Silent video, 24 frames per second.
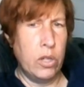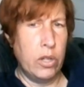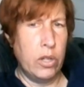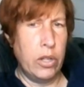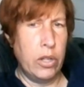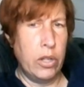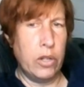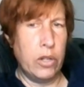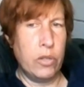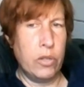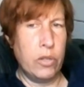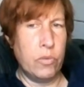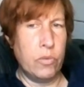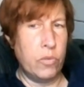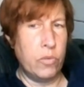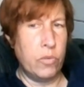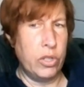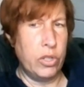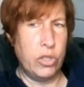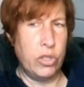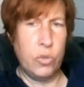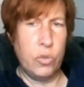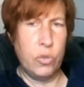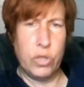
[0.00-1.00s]
their
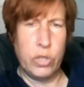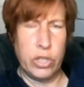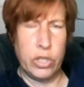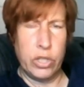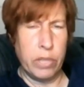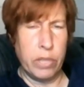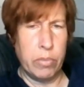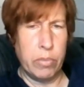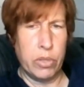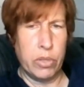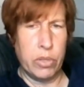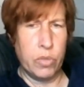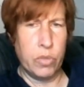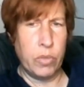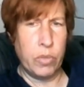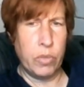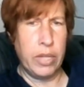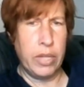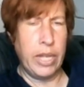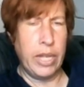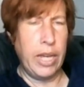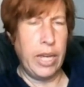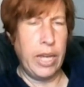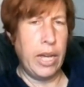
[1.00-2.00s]
reduced numbers when
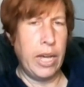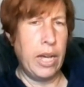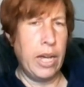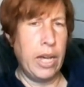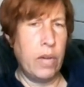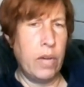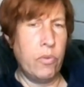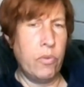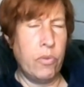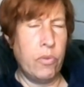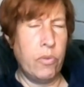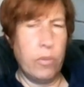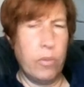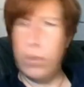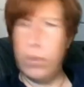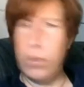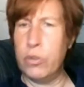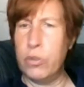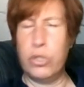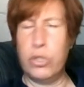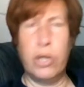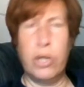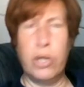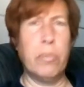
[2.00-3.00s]
they have the
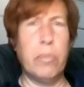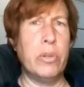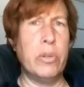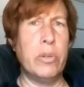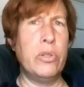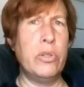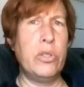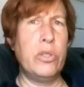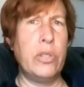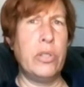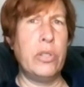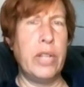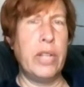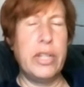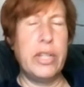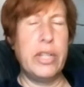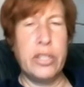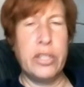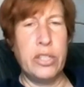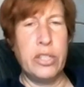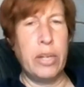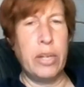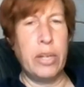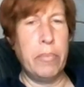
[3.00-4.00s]
most numbers. So that
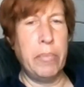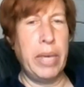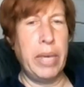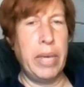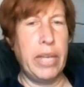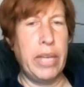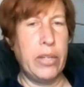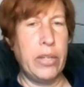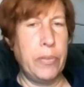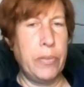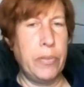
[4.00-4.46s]
does not make